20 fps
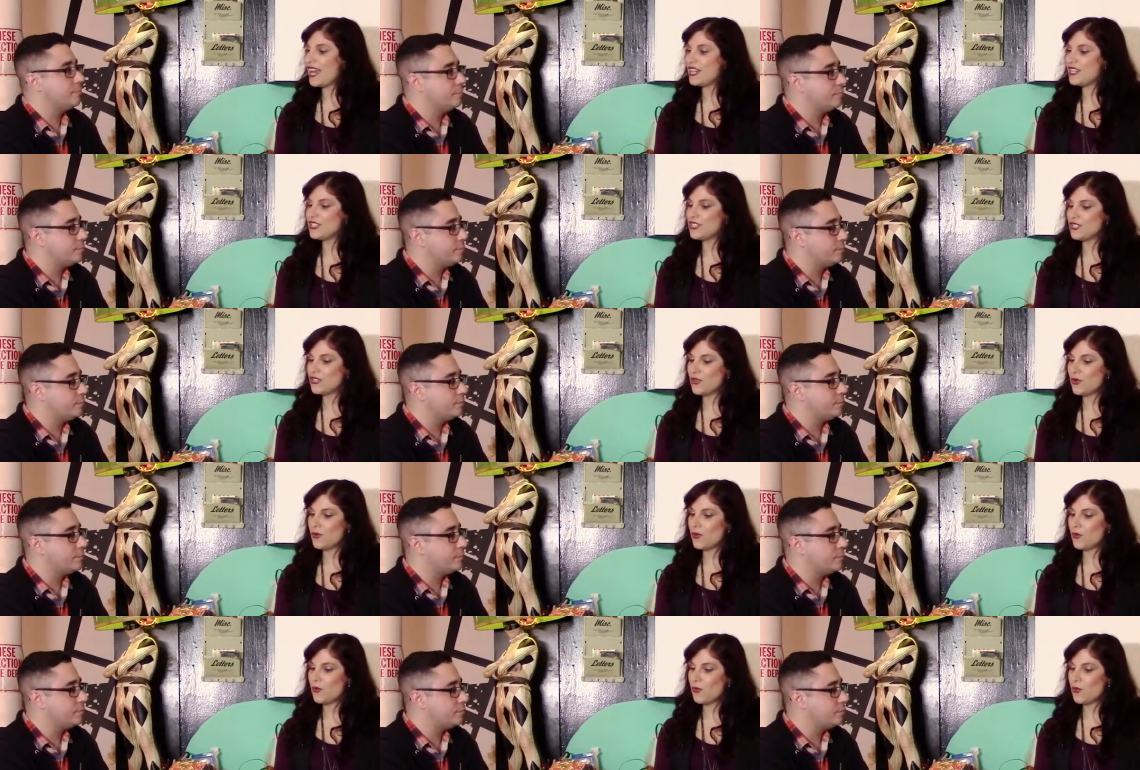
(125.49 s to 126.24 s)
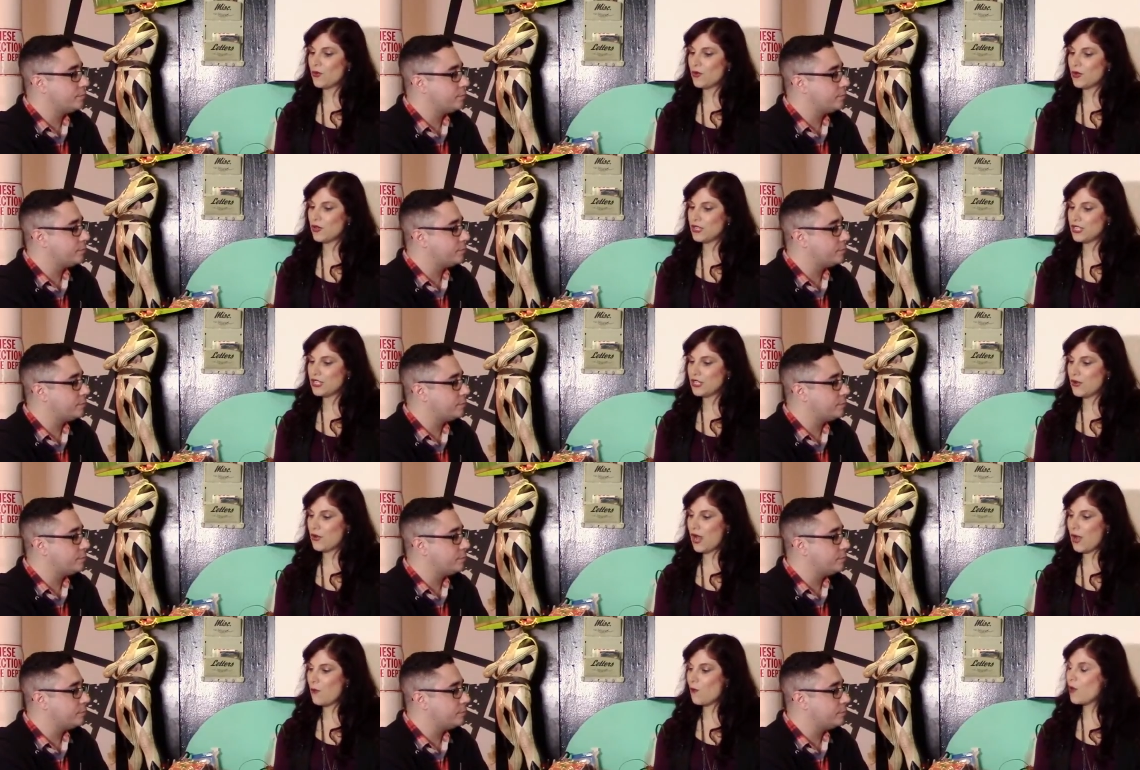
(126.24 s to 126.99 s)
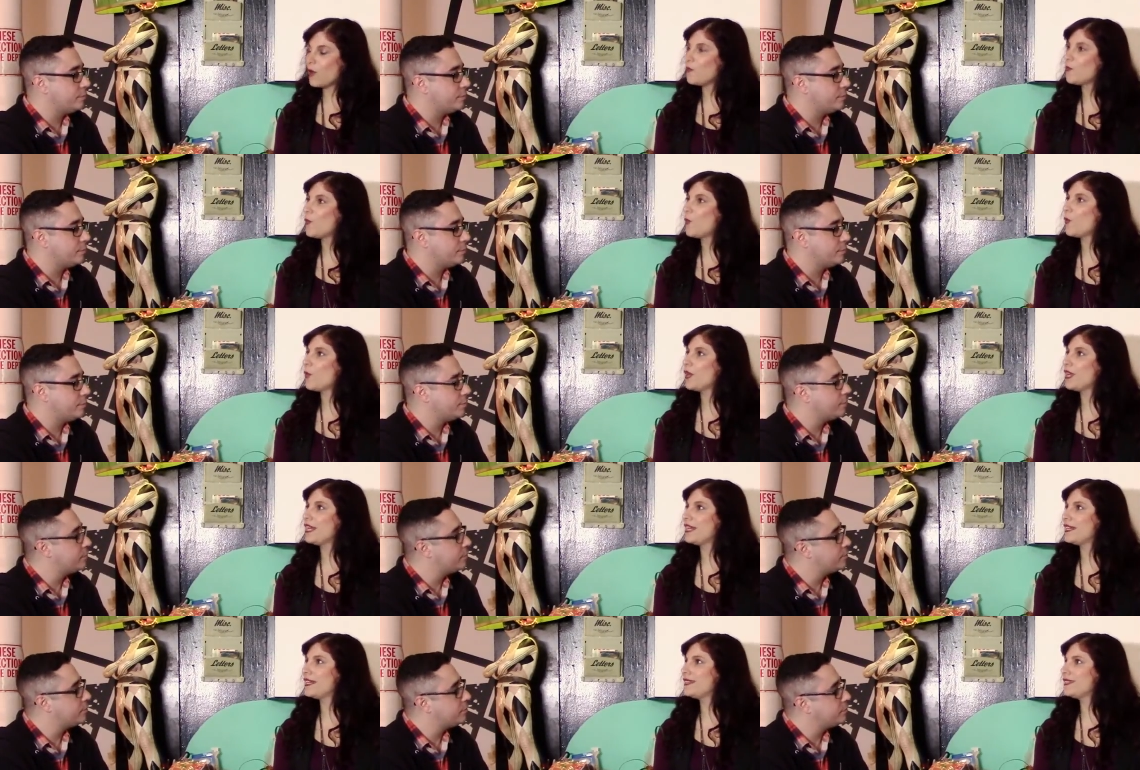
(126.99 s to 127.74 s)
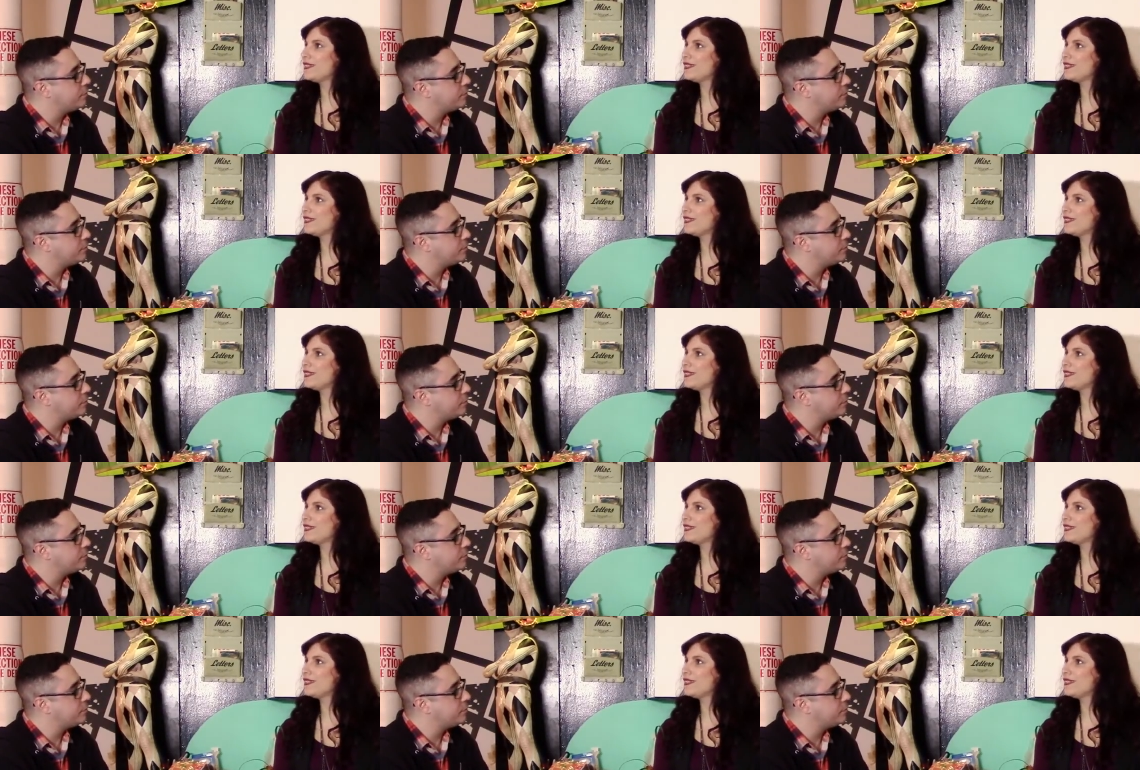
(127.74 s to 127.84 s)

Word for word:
Speaker 1: And so, you know, at one point in